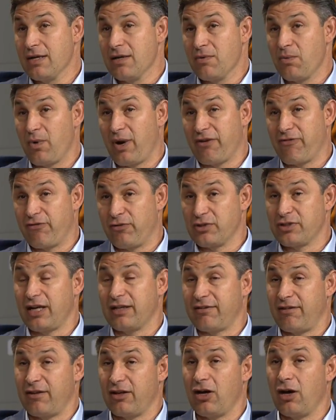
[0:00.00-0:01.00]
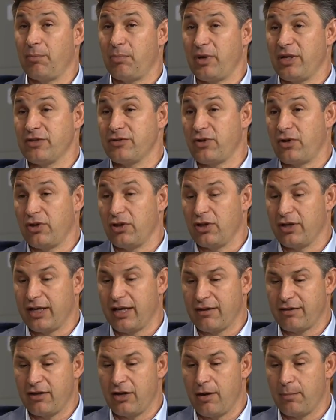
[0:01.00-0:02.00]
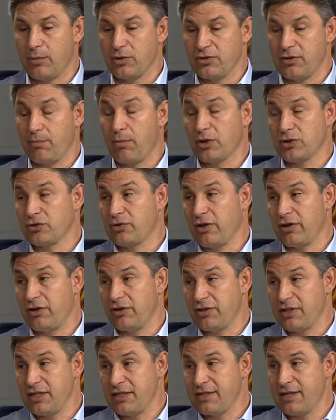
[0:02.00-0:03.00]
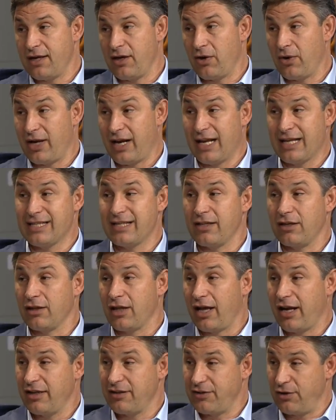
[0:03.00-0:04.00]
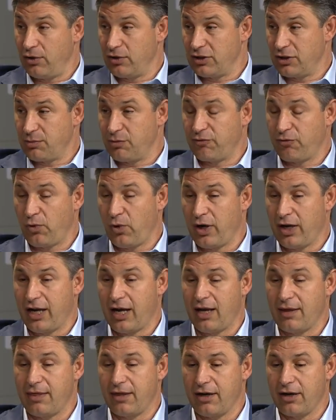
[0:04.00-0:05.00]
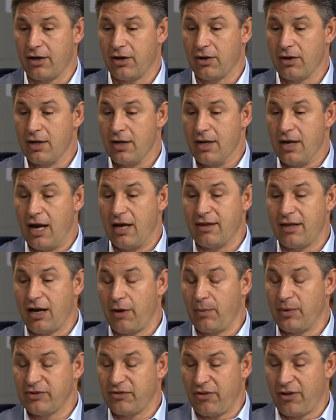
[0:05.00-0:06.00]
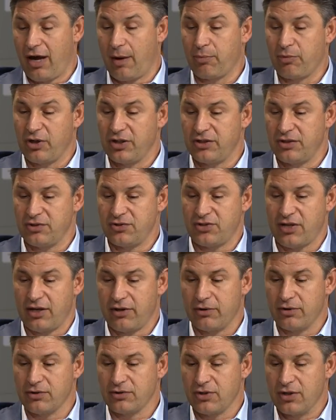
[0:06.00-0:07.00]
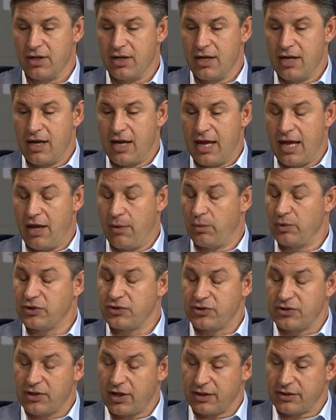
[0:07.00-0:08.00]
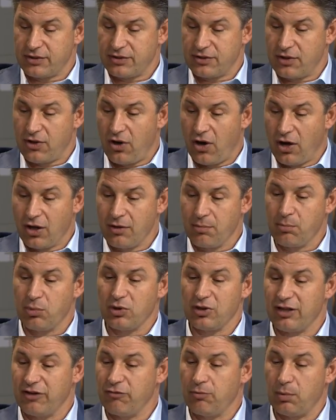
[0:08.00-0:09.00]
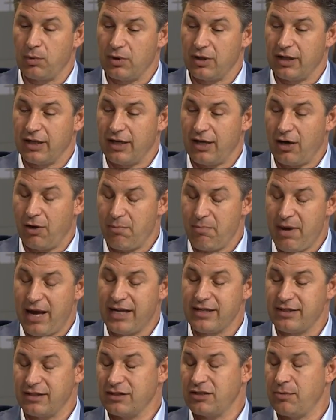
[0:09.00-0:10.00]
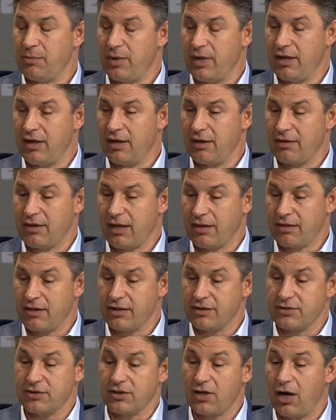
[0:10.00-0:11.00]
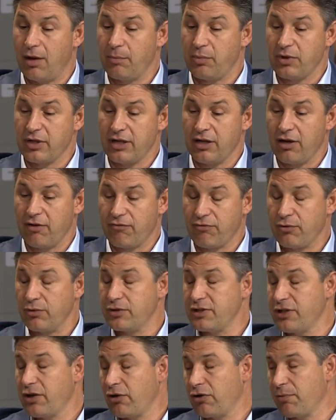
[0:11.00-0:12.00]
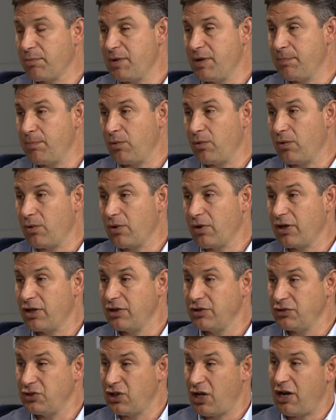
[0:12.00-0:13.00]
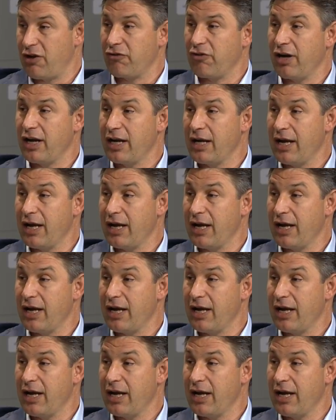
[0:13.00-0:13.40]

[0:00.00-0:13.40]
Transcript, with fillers: when I first got to the company and started looking at the numbers in much greater detail, and I did a lot of diligence before I got there, and then I went to the operations centers. It was just unbelievably amazing to me that this company of 1,300 people could generate